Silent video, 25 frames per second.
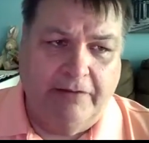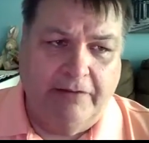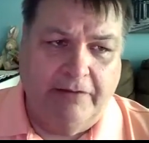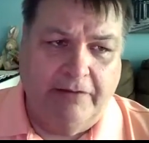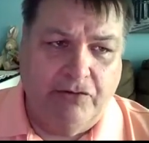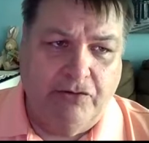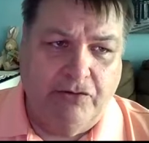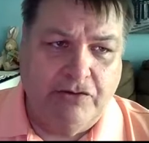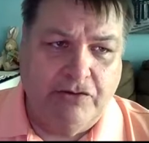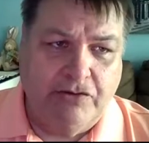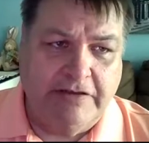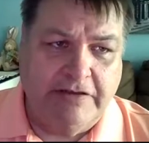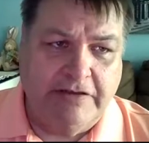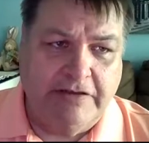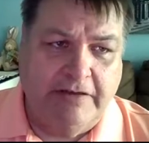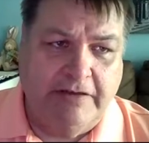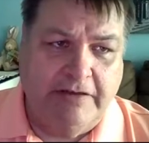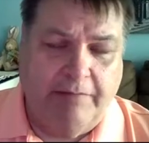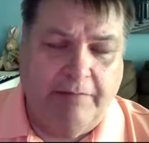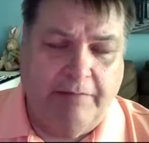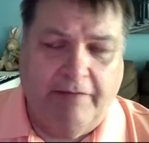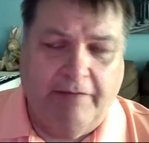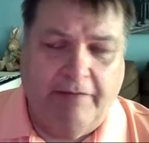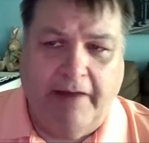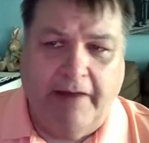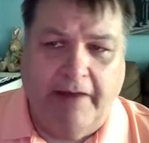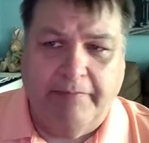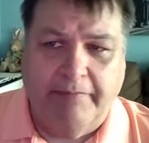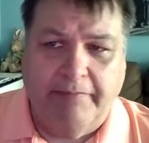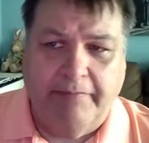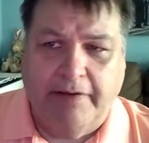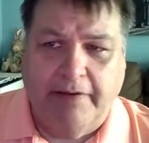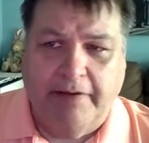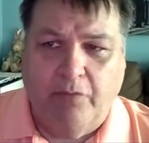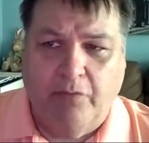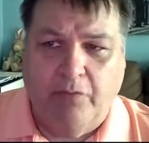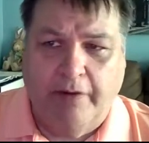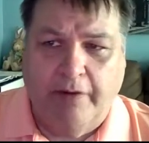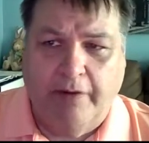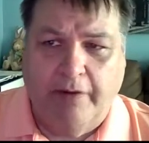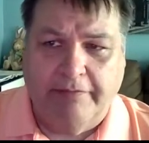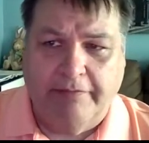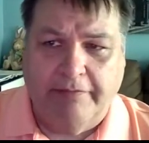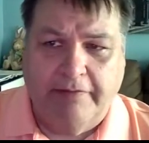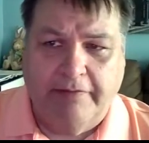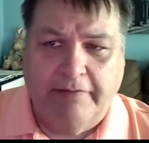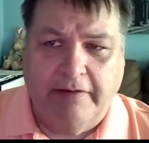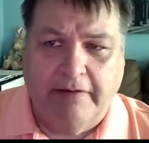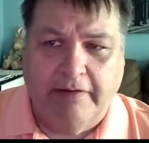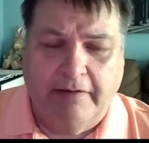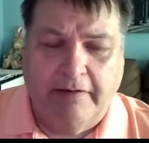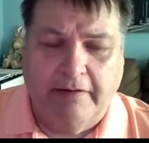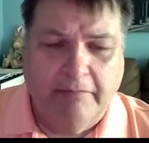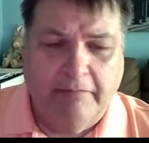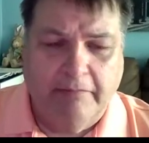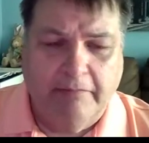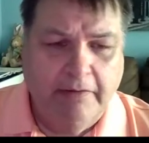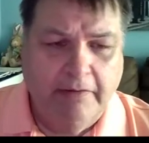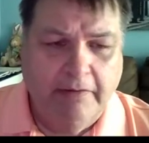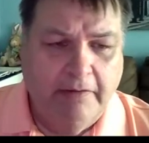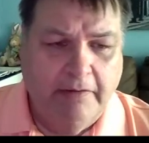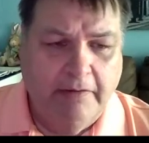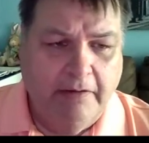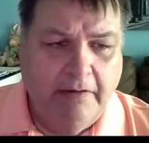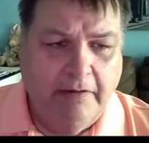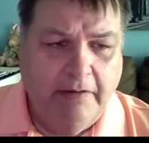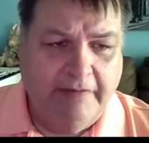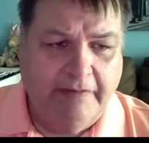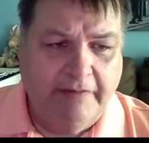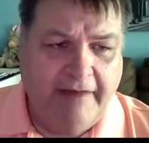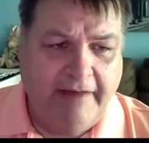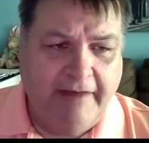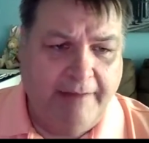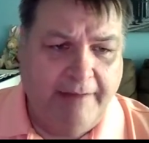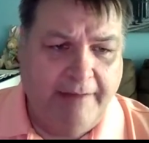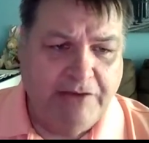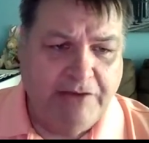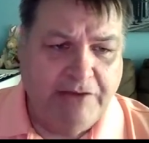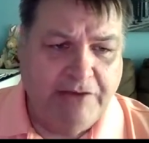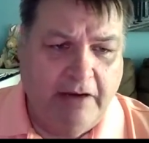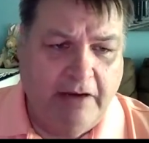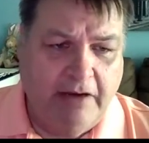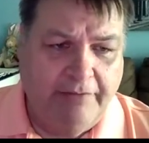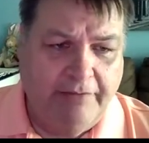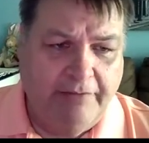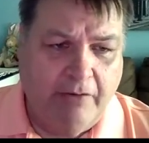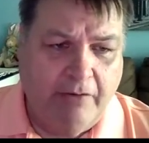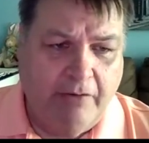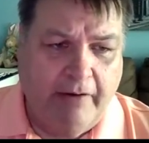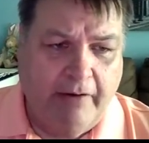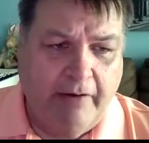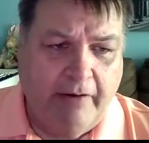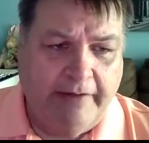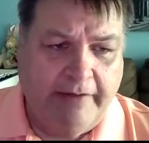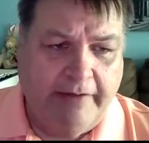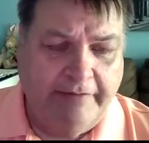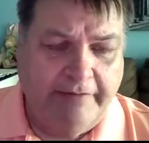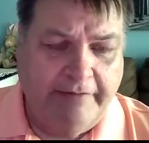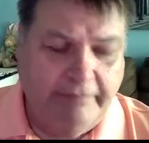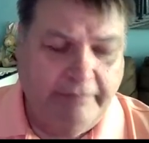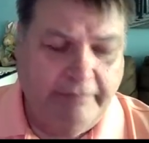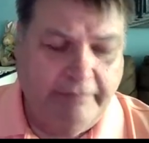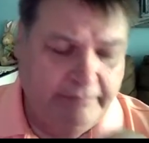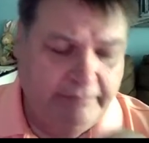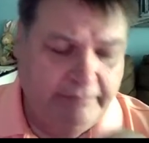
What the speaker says: then you just need to provide me with a snapshot of your grades.